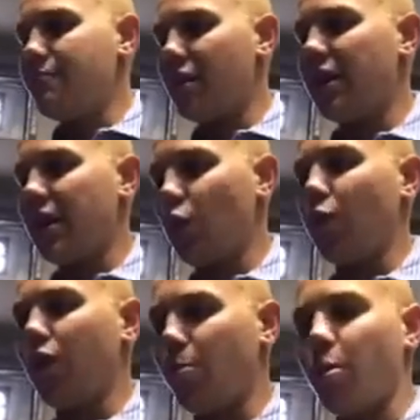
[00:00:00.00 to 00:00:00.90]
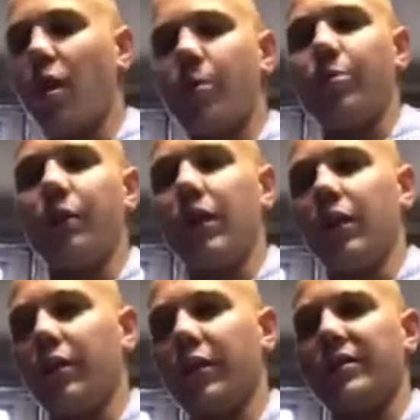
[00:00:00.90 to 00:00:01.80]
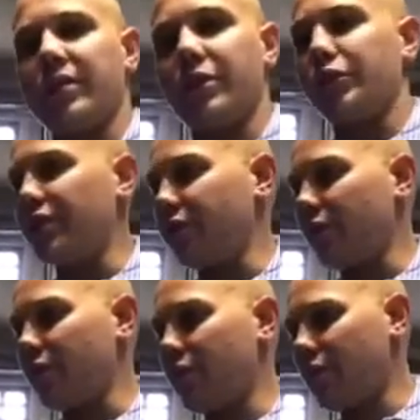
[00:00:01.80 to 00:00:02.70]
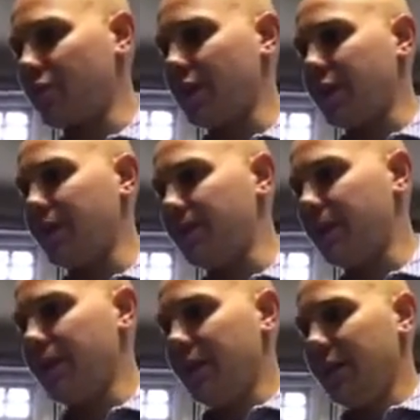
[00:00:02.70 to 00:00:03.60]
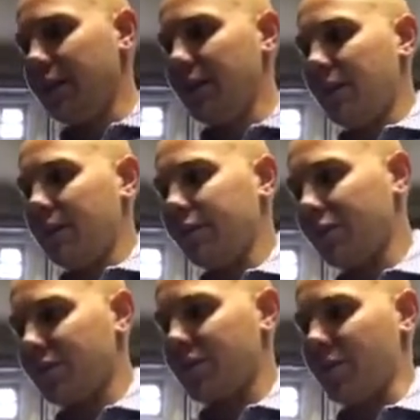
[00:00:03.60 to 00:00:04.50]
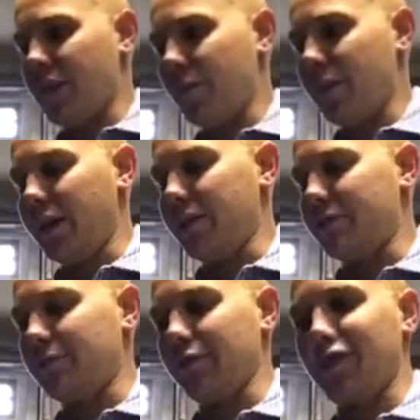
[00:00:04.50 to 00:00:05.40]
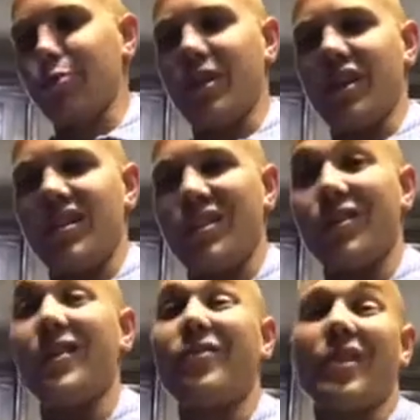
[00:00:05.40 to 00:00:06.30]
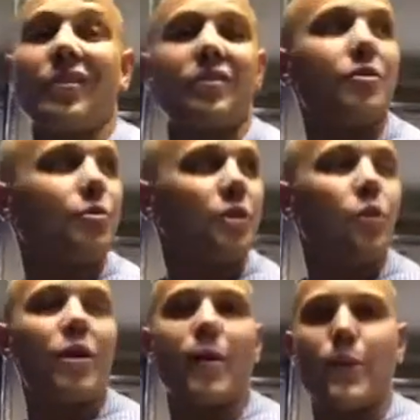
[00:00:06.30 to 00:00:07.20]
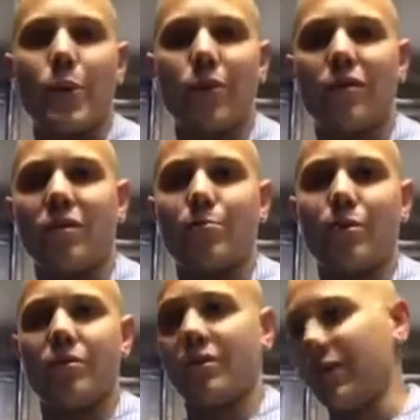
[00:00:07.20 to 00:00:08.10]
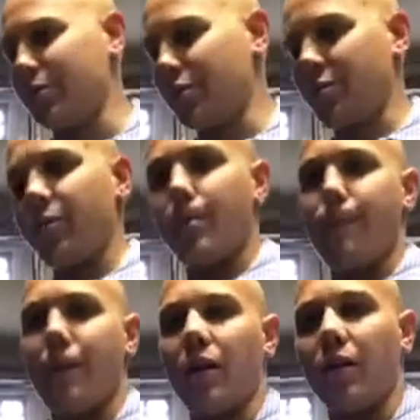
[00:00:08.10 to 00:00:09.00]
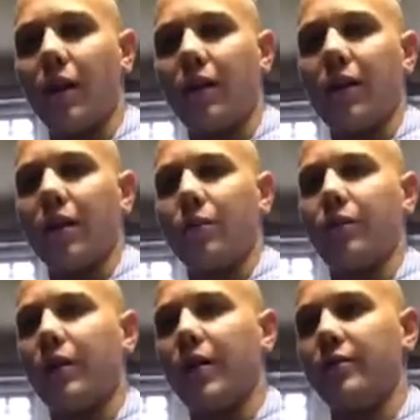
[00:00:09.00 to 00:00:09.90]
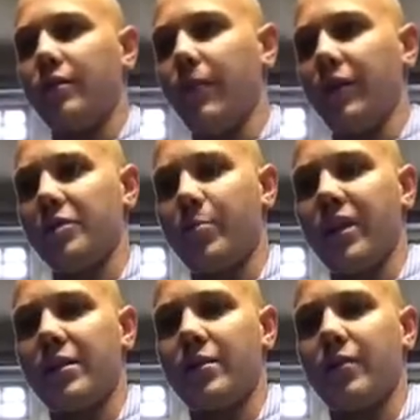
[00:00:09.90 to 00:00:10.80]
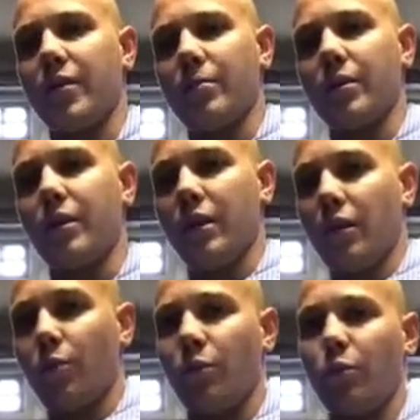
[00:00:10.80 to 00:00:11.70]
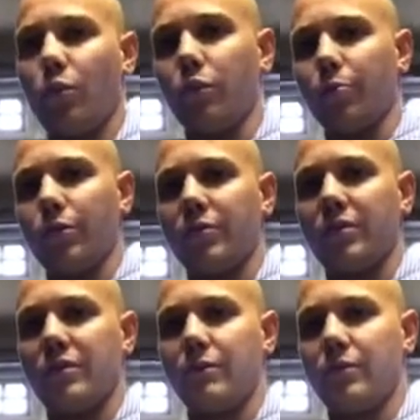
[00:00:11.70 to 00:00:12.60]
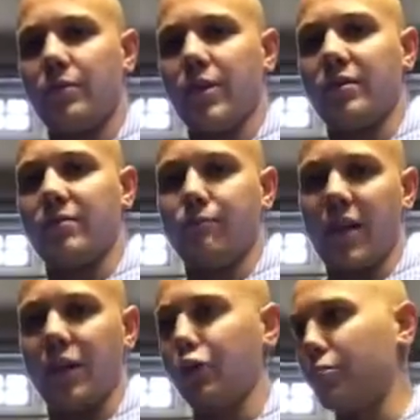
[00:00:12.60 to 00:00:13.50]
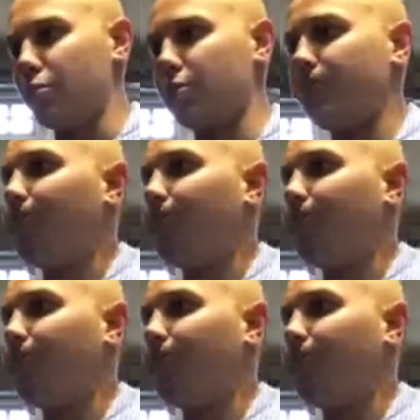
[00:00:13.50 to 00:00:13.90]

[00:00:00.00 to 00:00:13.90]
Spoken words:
But I will probably get an extended shift lever, just so that way it's a little bit easier. And then if I do want to wear my motocross boots, I'm sure it'd be a bear right now with that amount of space in there. But with work boots, it's manageable.